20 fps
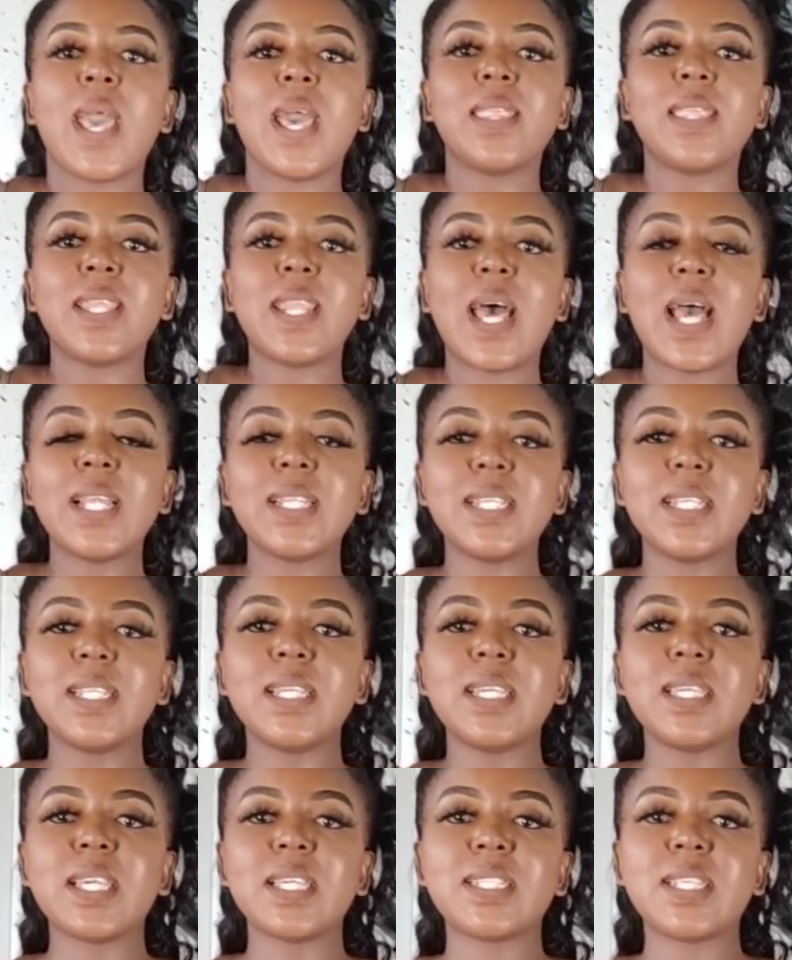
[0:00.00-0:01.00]
And then
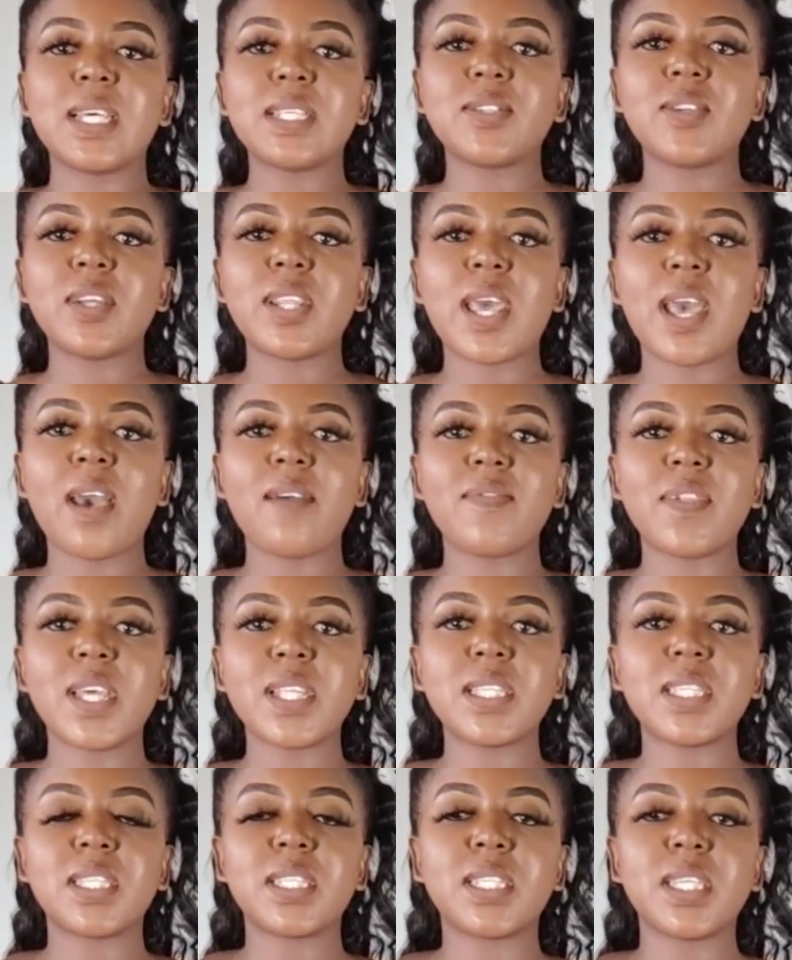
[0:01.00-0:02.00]
underneath, it does not have
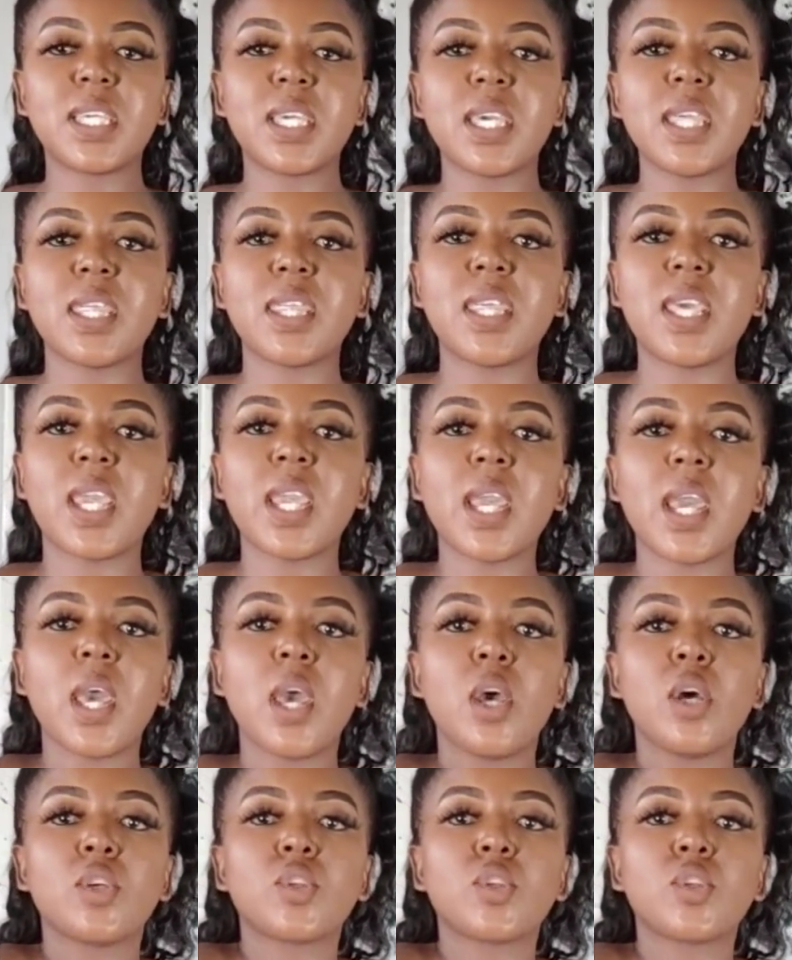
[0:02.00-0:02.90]
that sticky thing.